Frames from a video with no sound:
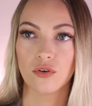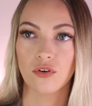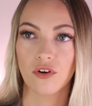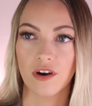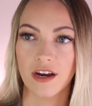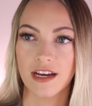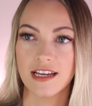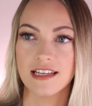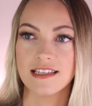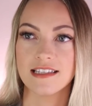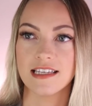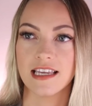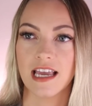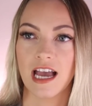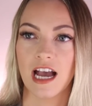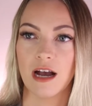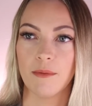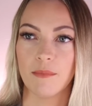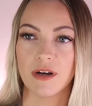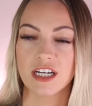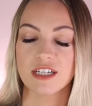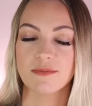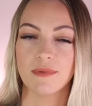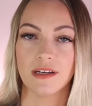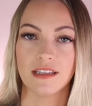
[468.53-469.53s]
crazy how
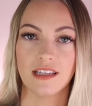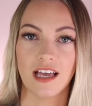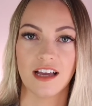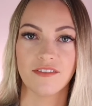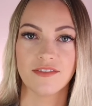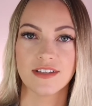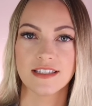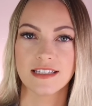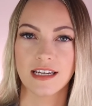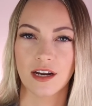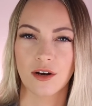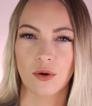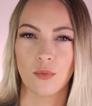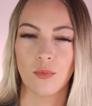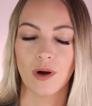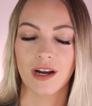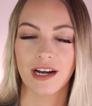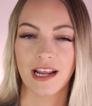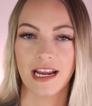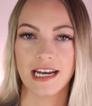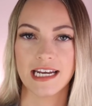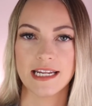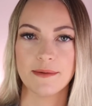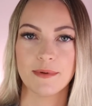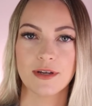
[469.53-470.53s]
much my life has done a
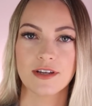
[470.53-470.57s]
180,